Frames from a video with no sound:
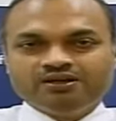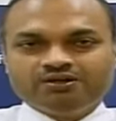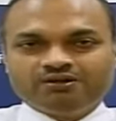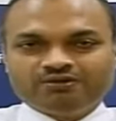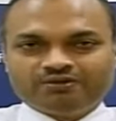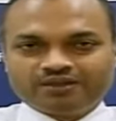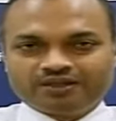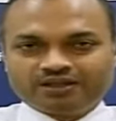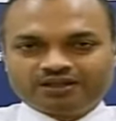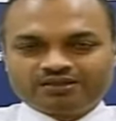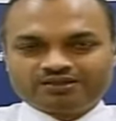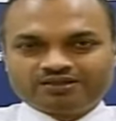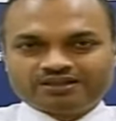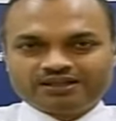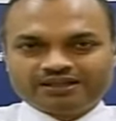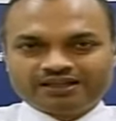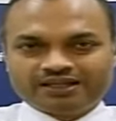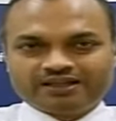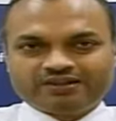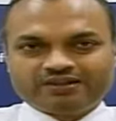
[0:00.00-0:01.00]
overall
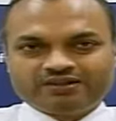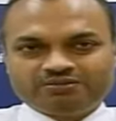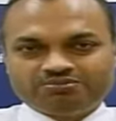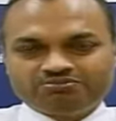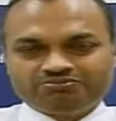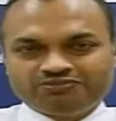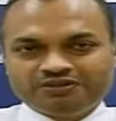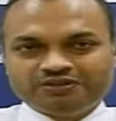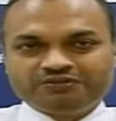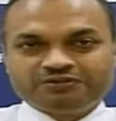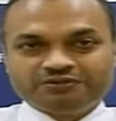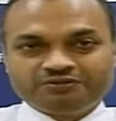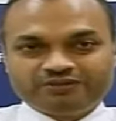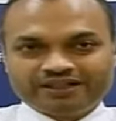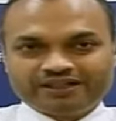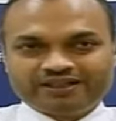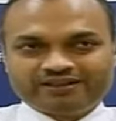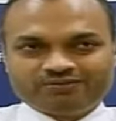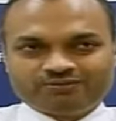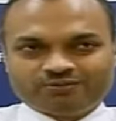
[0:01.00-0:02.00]
scenario, we have to
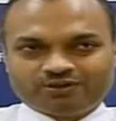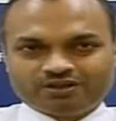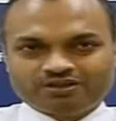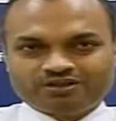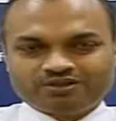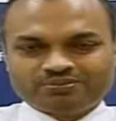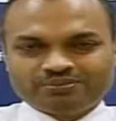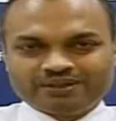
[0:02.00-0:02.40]
wait and watch.